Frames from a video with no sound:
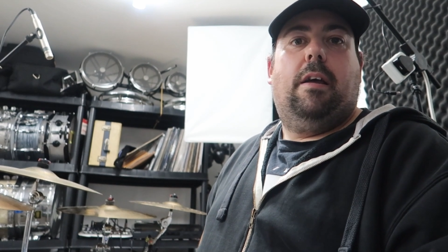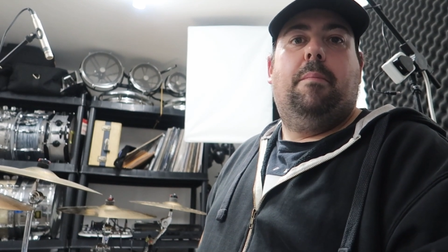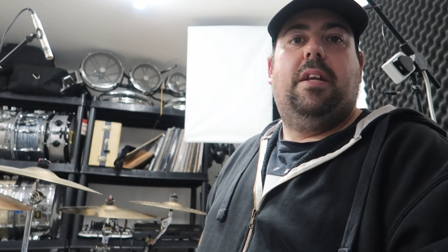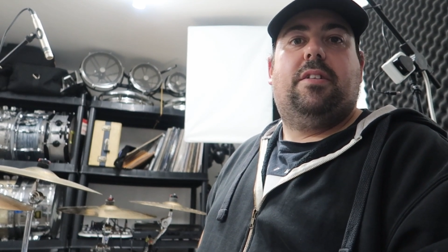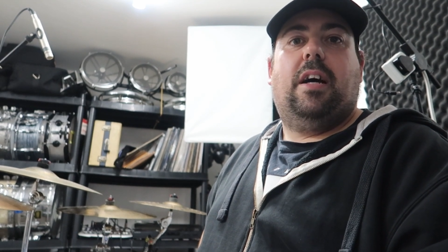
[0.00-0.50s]
it
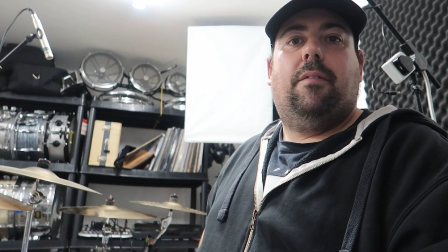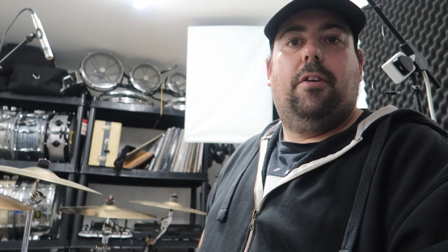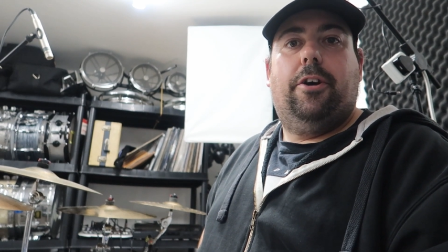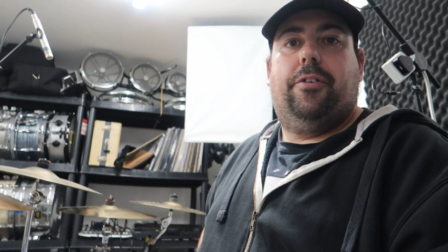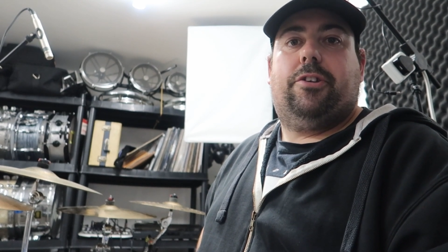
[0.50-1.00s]
means that I've
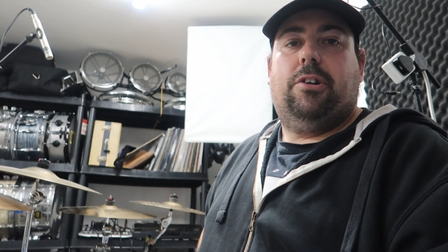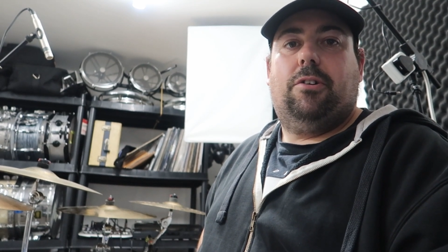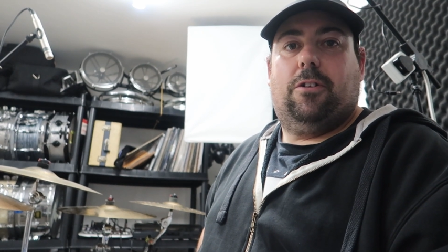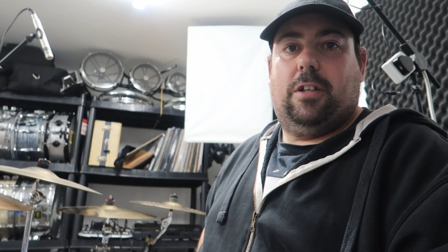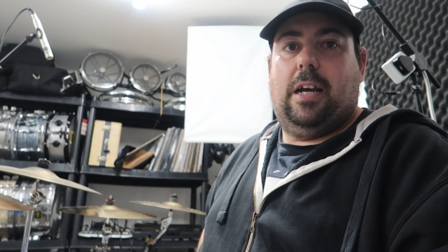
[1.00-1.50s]
learned the
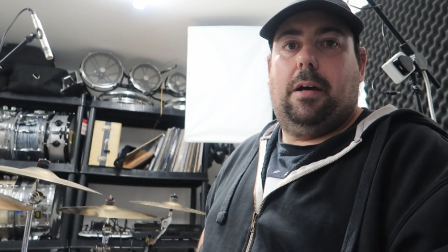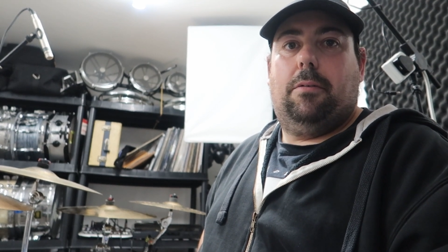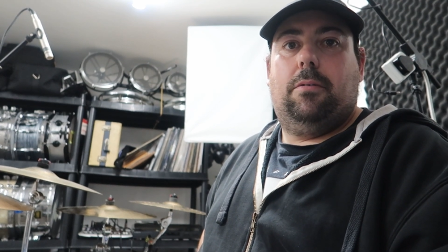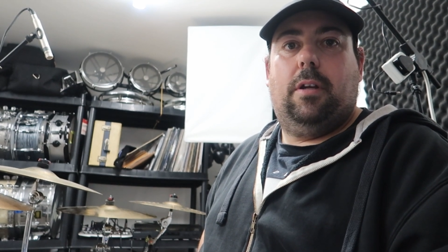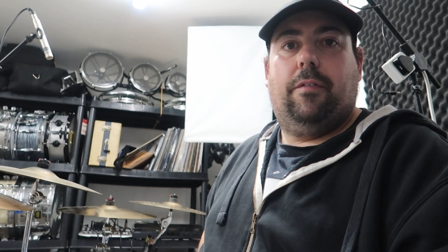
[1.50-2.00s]
songs
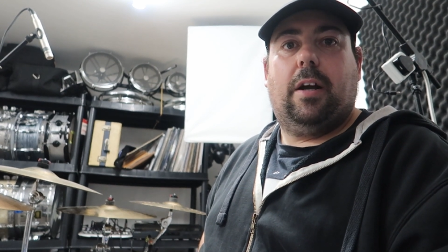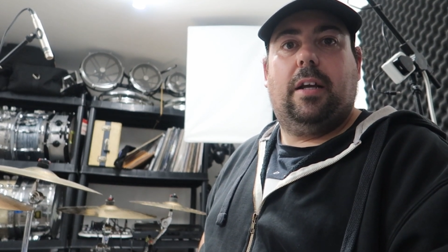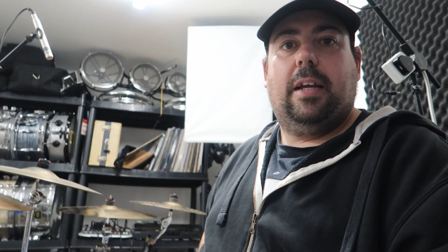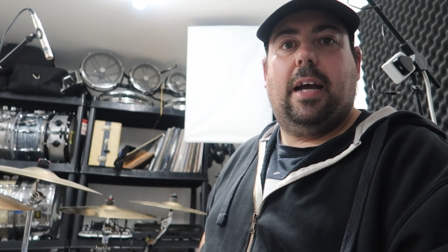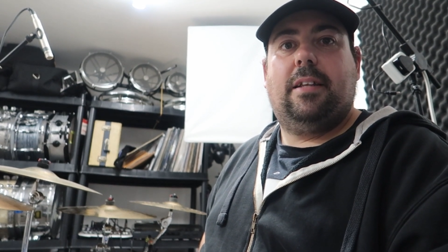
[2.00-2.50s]
now. If I
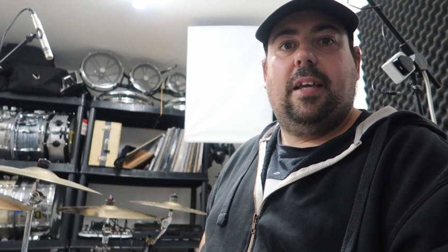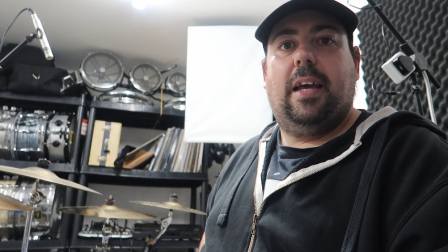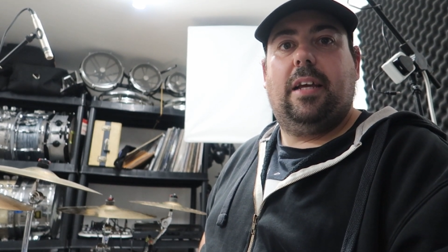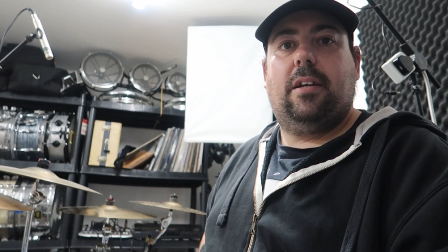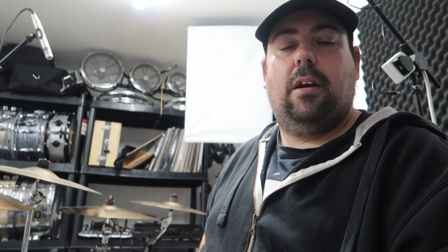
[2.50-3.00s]
can get a
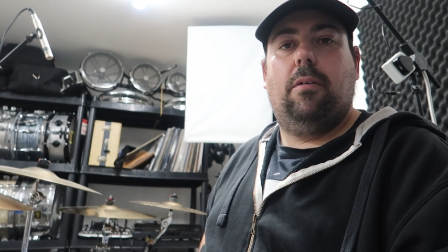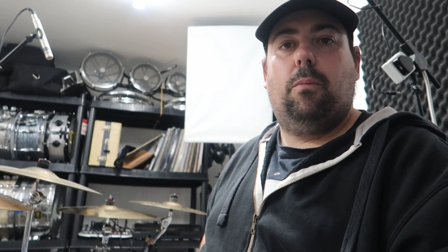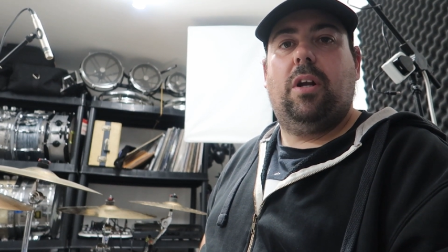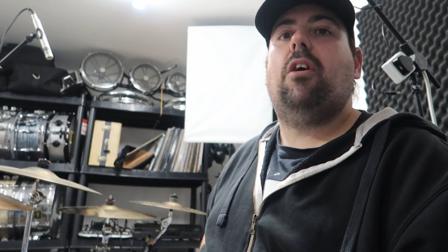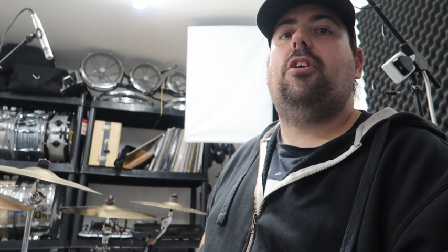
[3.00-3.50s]
take,
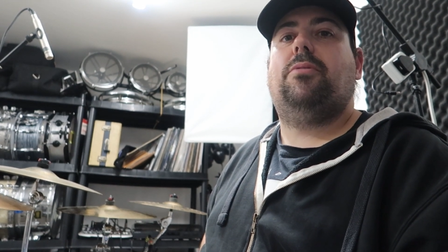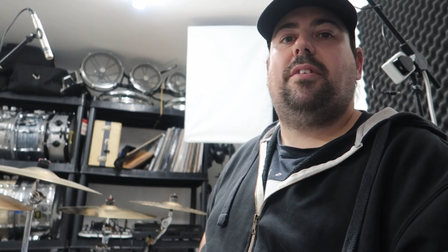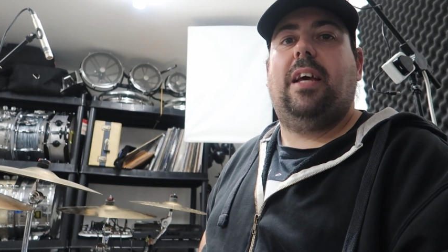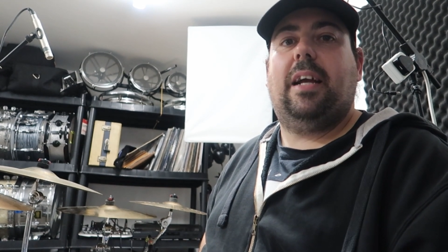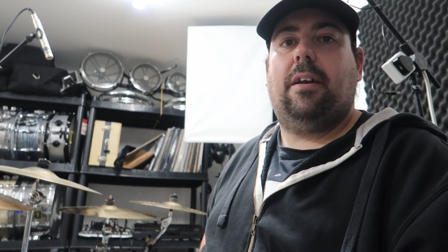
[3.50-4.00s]
when I do a
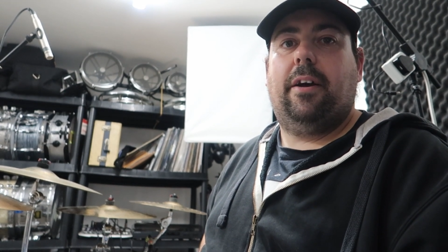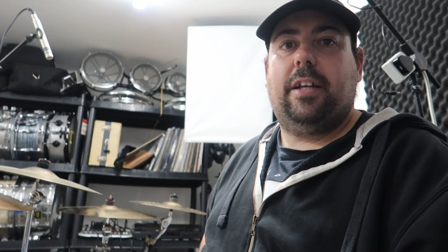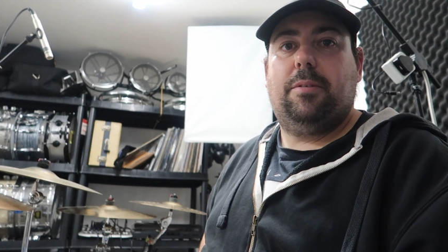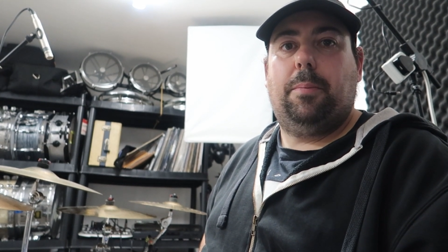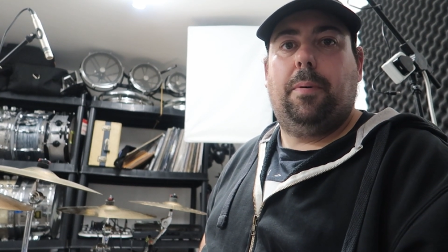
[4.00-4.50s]
take, I like
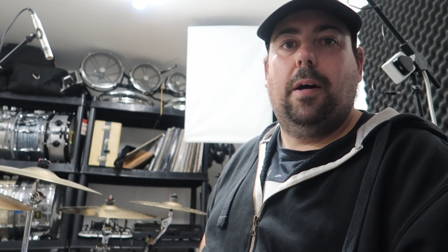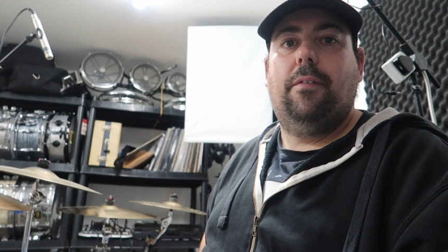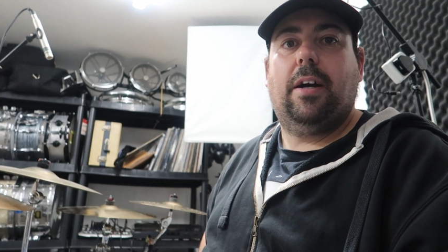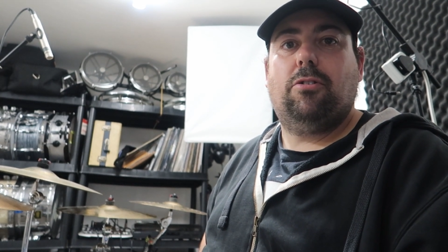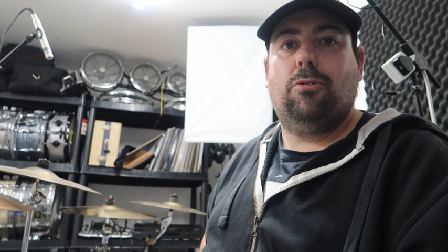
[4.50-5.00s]
it to be
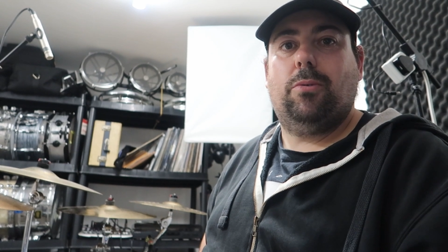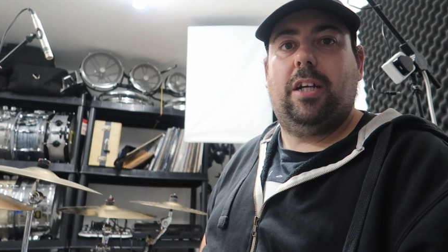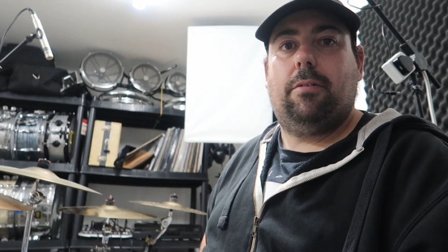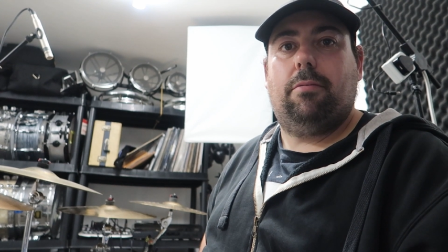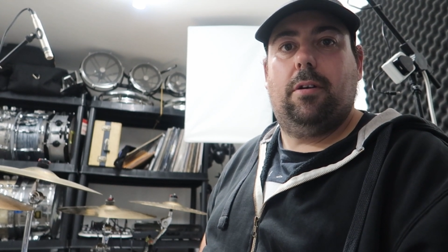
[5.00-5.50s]
perfect all the
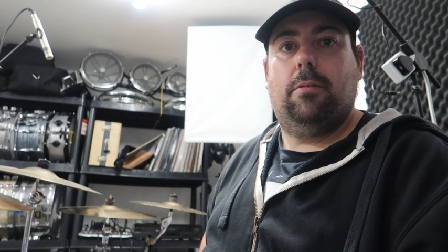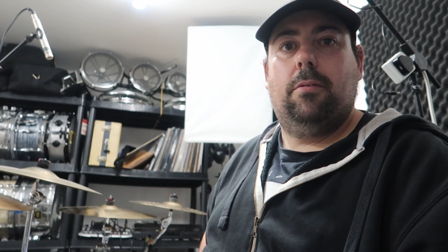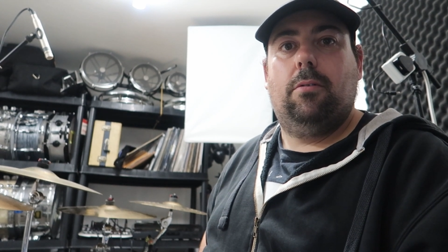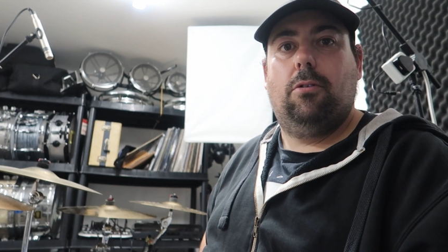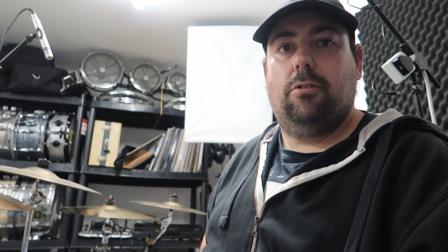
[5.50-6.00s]
way through,
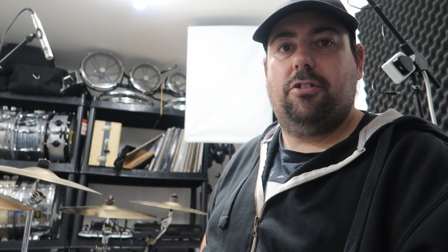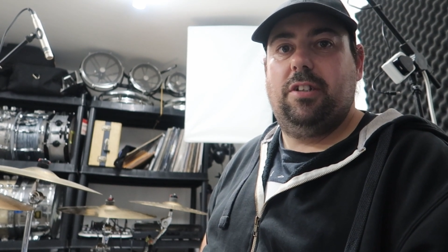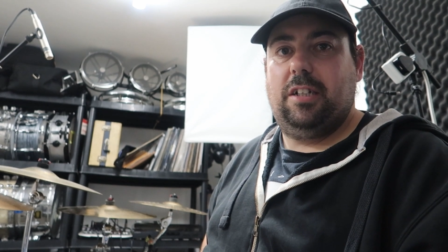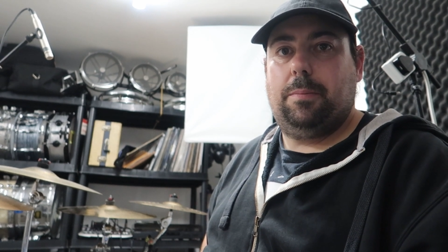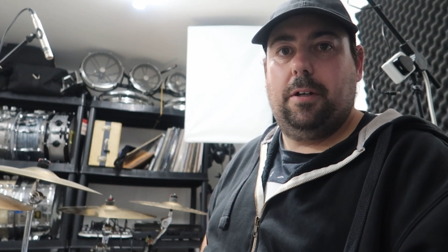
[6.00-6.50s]
or as
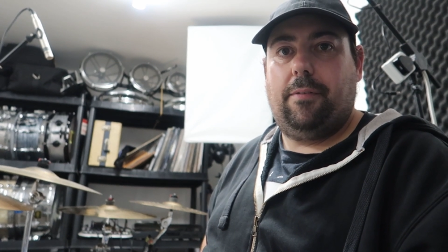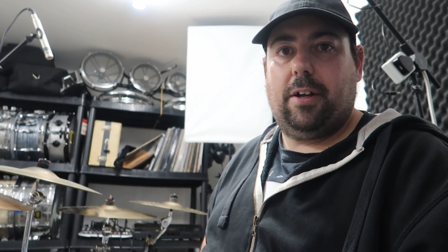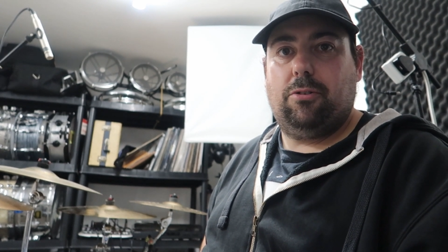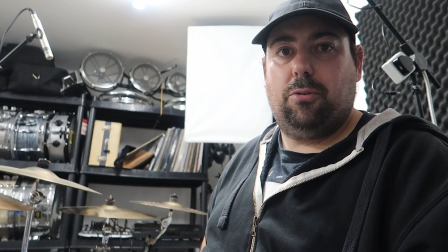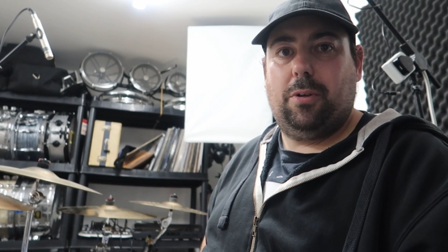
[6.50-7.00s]
near to
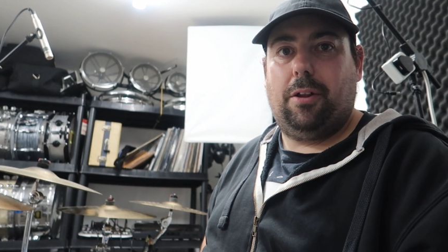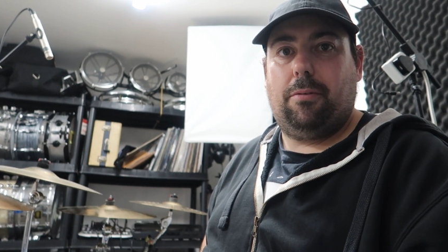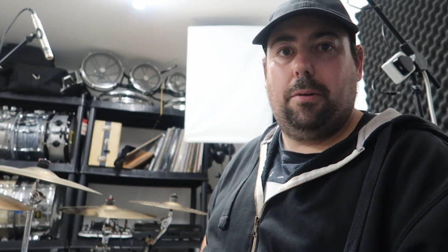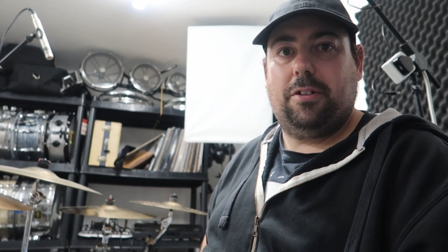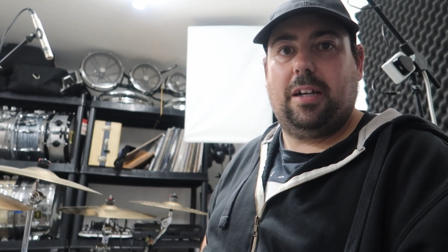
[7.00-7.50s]
perfect all the way
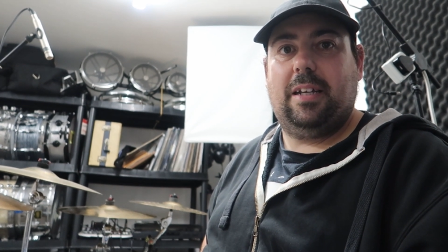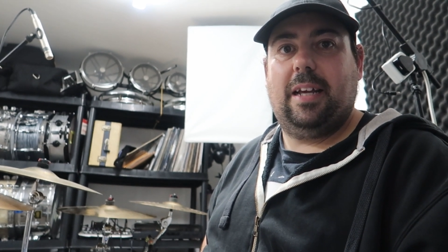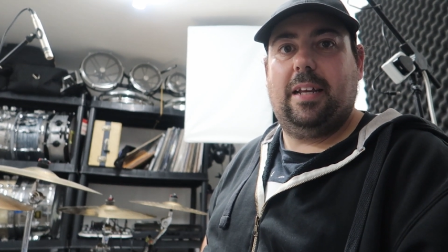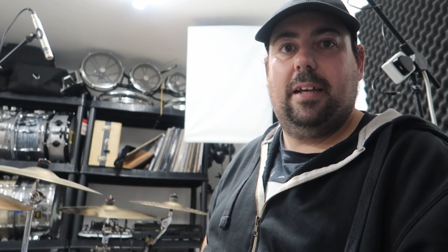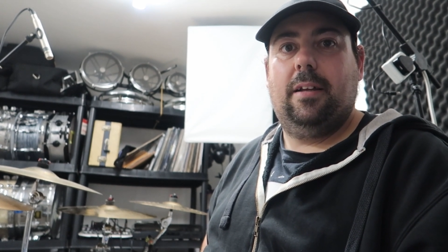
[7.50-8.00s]
through as I can
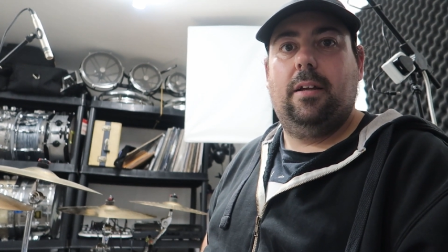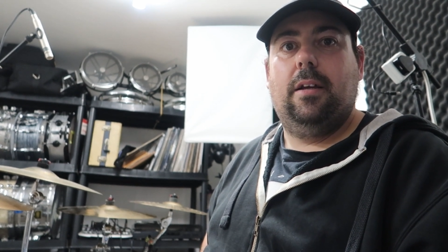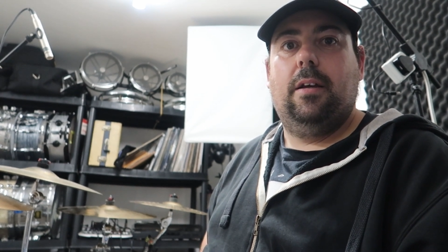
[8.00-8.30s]
get it.